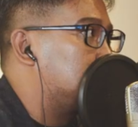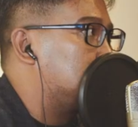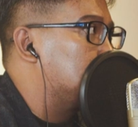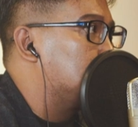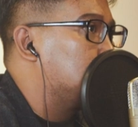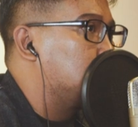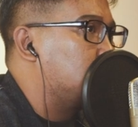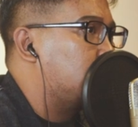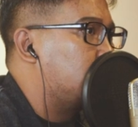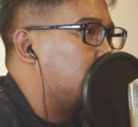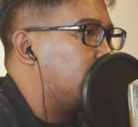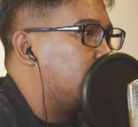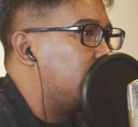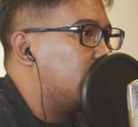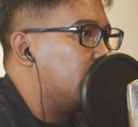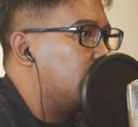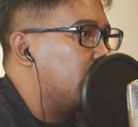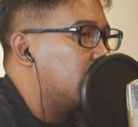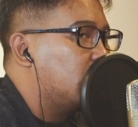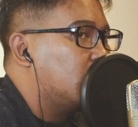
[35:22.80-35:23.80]
two, three?
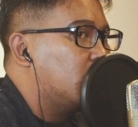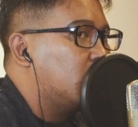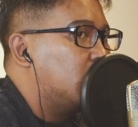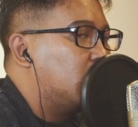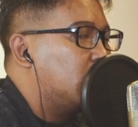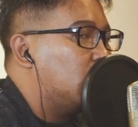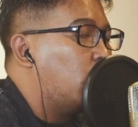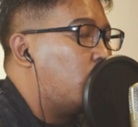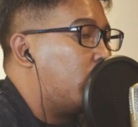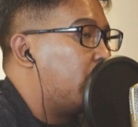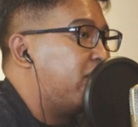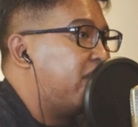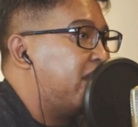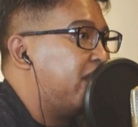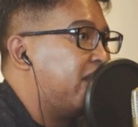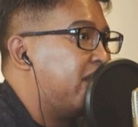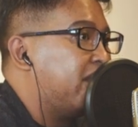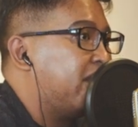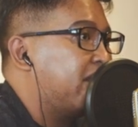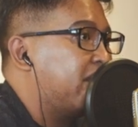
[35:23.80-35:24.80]
three. No one
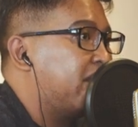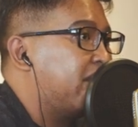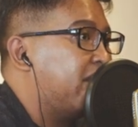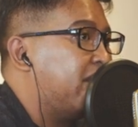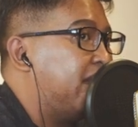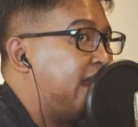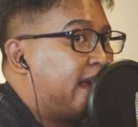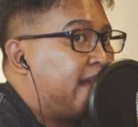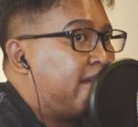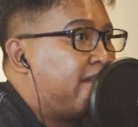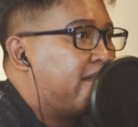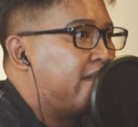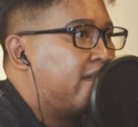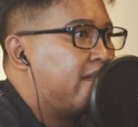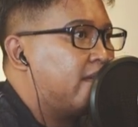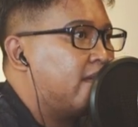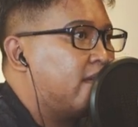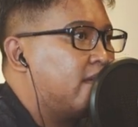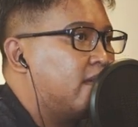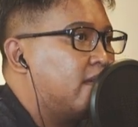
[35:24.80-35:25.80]
already. Done.
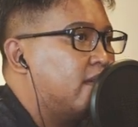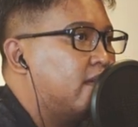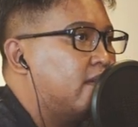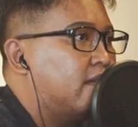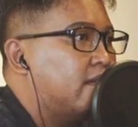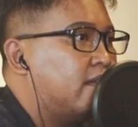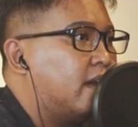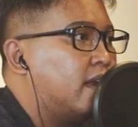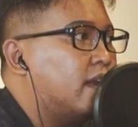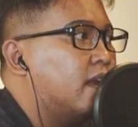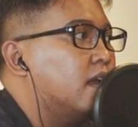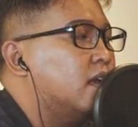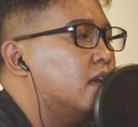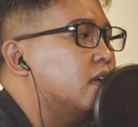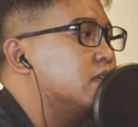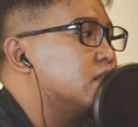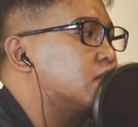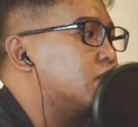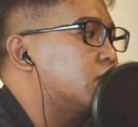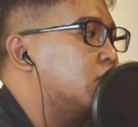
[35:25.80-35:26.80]
Right?
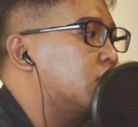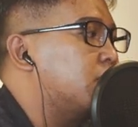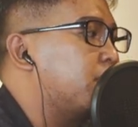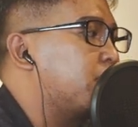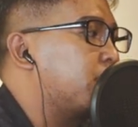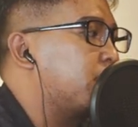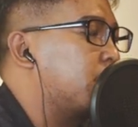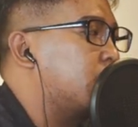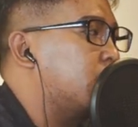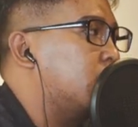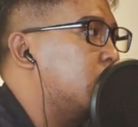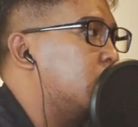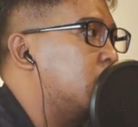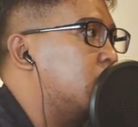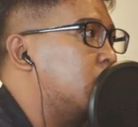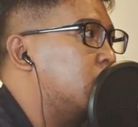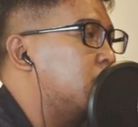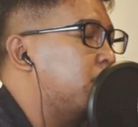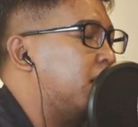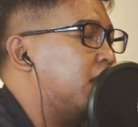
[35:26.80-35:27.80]
So,
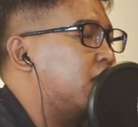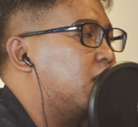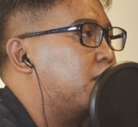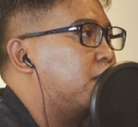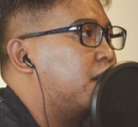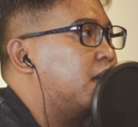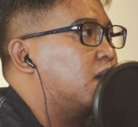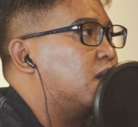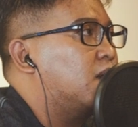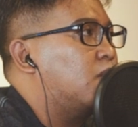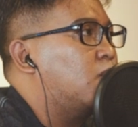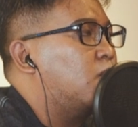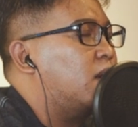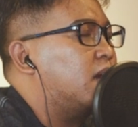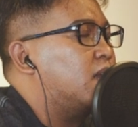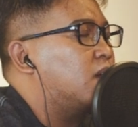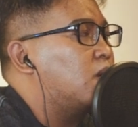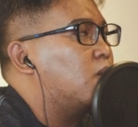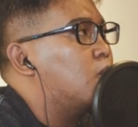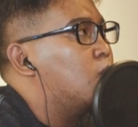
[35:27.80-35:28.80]
but but
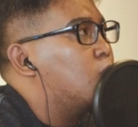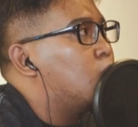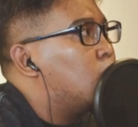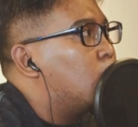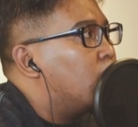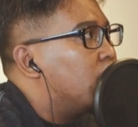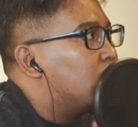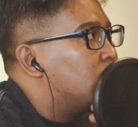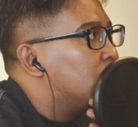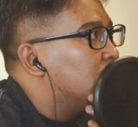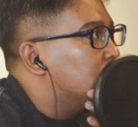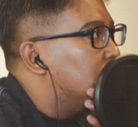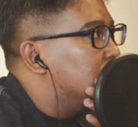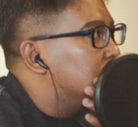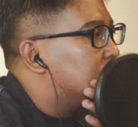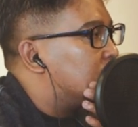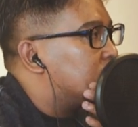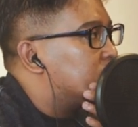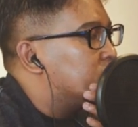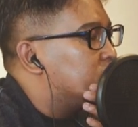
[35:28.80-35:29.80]
what what really
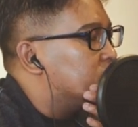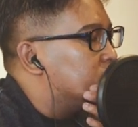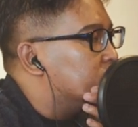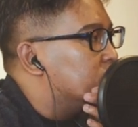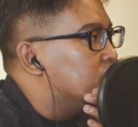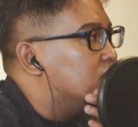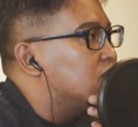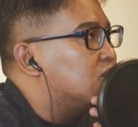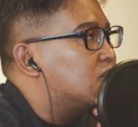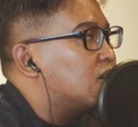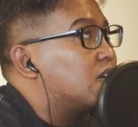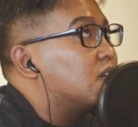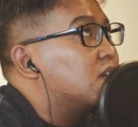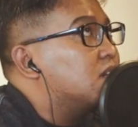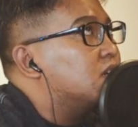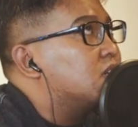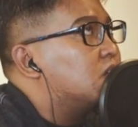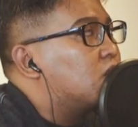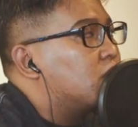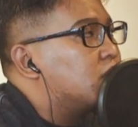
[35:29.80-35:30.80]
just really like,
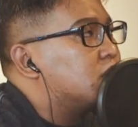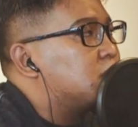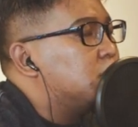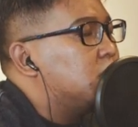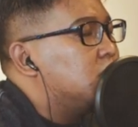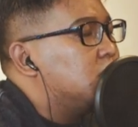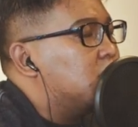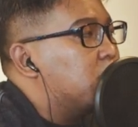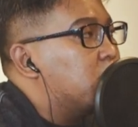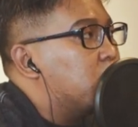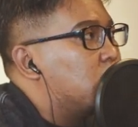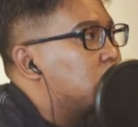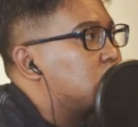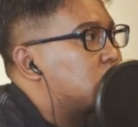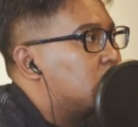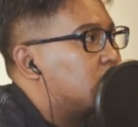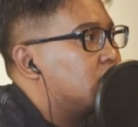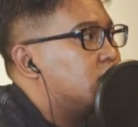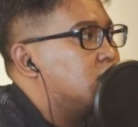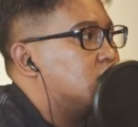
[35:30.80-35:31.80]
annoys me the most,
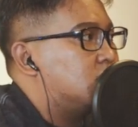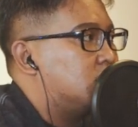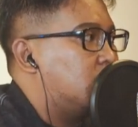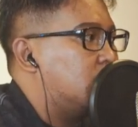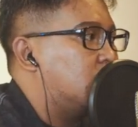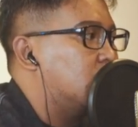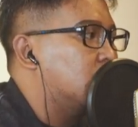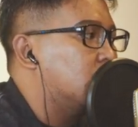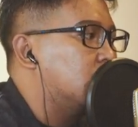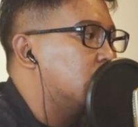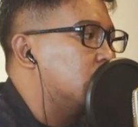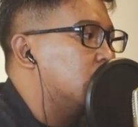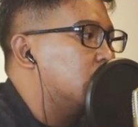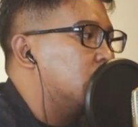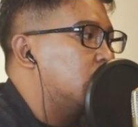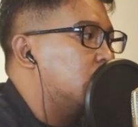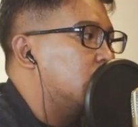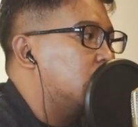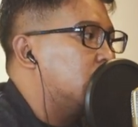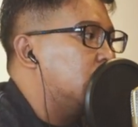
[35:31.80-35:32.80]
right, is that
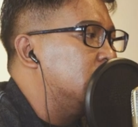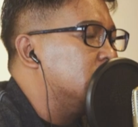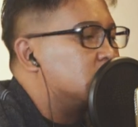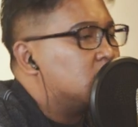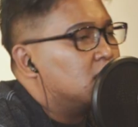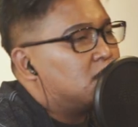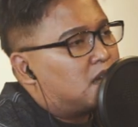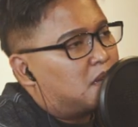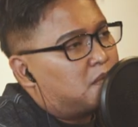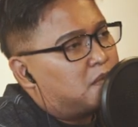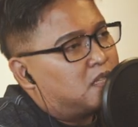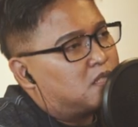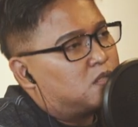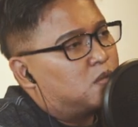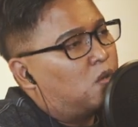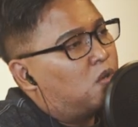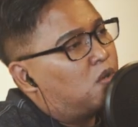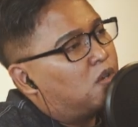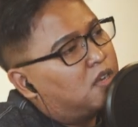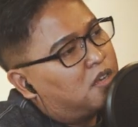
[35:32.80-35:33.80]
Instagram is no
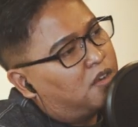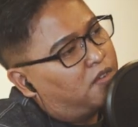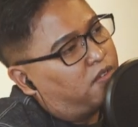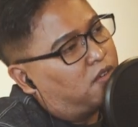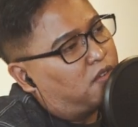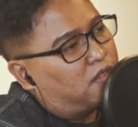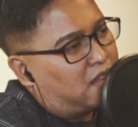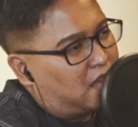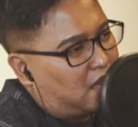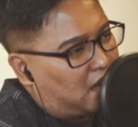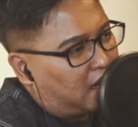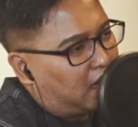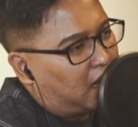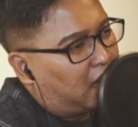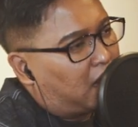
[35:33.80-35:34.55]
longer for that. Uh.